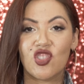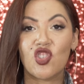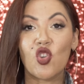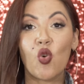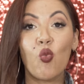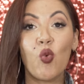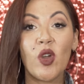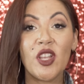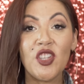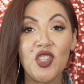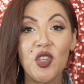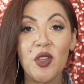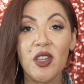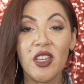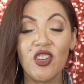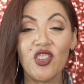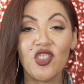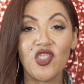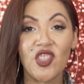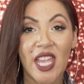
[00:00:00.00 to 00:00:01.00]
So once you
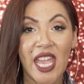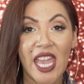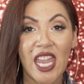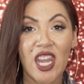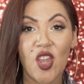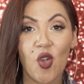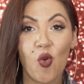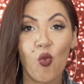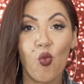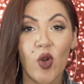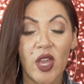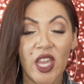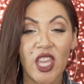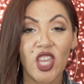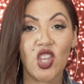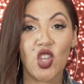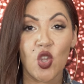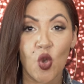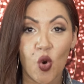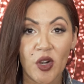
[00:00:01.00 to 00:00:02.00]
understand
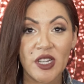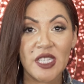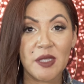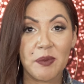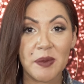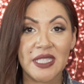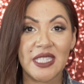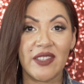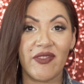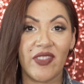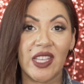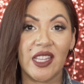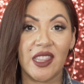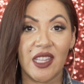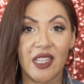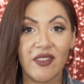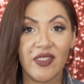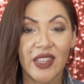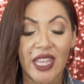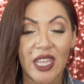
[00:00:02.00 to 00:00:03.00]
what your specific
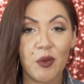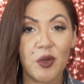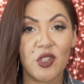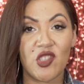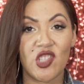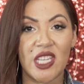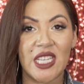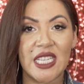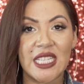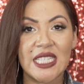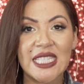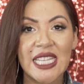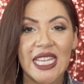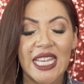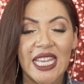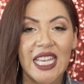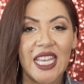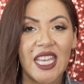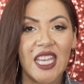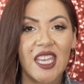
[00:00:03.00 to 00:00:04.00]
love language is,
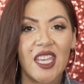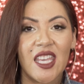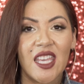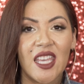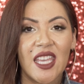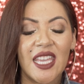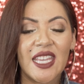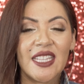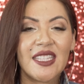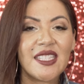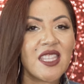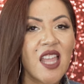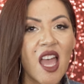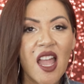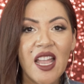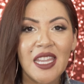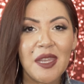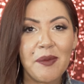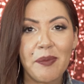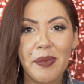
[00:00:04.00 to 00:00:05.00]
it's
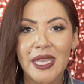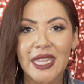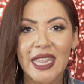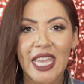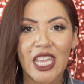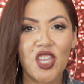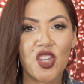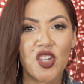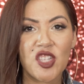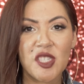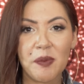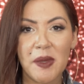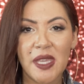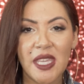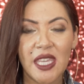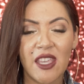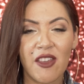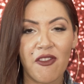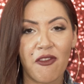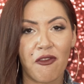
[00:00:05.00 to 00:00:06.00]
not gonna be like you're
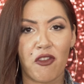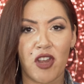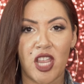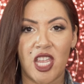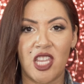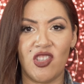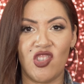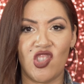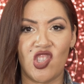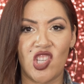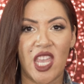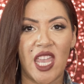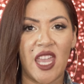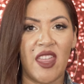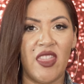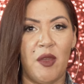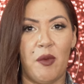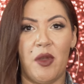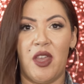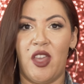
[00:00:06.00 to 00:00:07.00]
speaking French
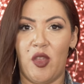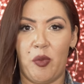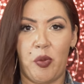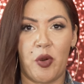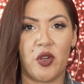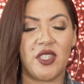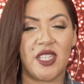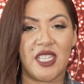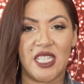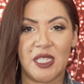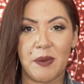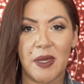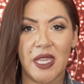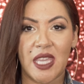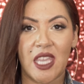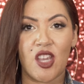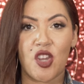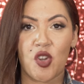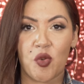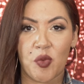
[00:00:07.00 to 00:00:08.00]
and the other person is
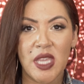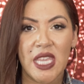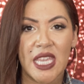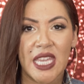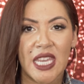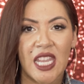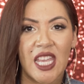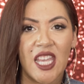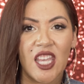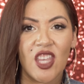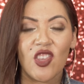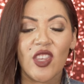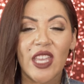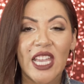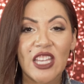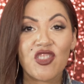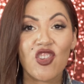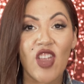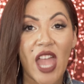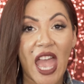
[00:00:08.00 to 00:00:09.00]
speaking Korean. You
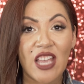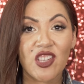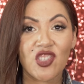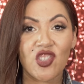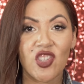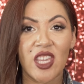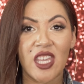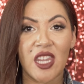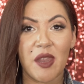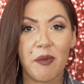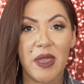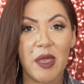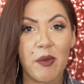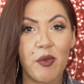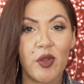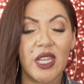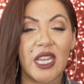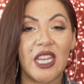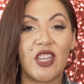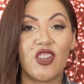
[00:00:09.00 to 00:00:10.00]
guys are actually gonna be
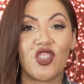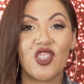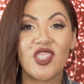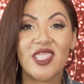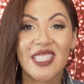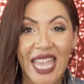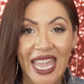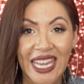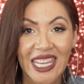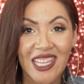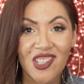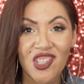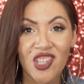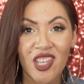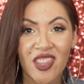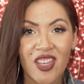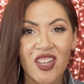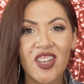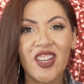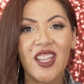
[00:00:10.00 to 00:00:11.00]
able to understand each
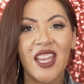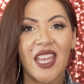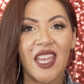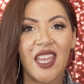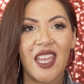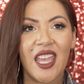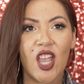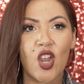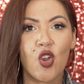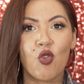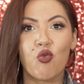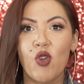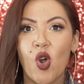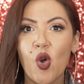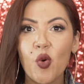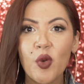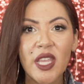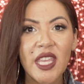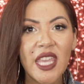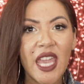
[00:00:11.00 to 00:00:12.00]
other,
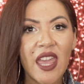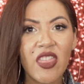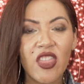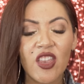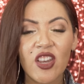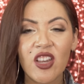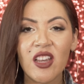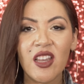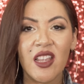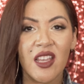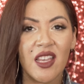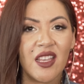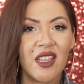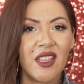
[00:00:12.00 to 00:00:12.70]
grow together,